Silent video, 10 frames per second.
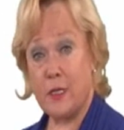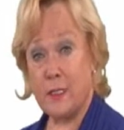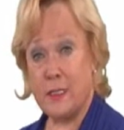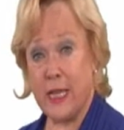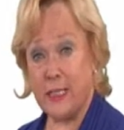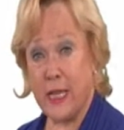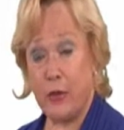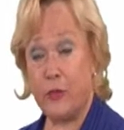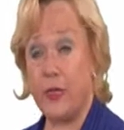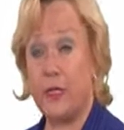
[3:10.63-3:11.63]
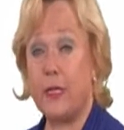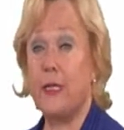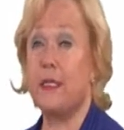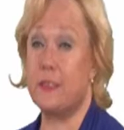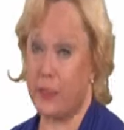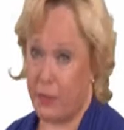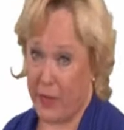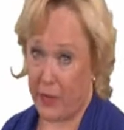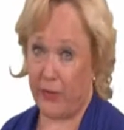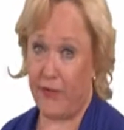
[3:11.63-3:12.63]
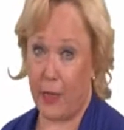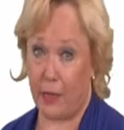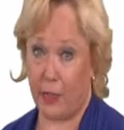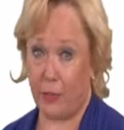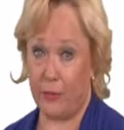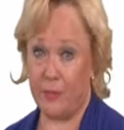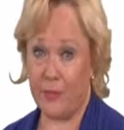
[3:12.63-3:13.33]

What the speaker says: $600 is the better value.